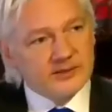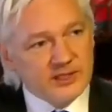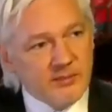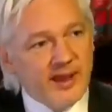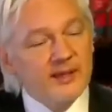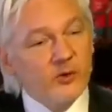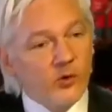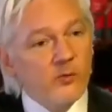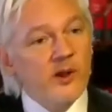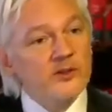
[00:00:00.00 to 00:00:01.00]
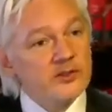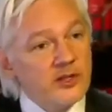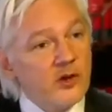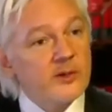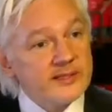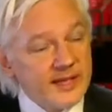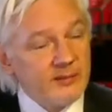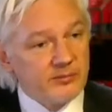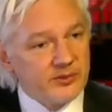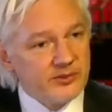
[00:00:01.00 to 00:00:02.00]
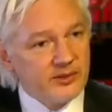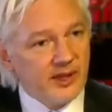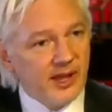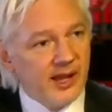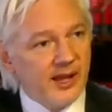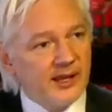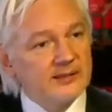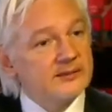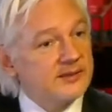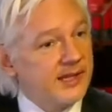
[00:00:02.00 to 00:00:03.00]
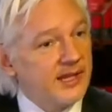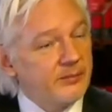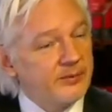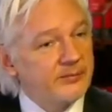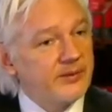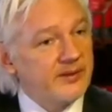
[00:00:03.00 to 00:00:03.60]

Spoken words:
She made almost no attempt to keep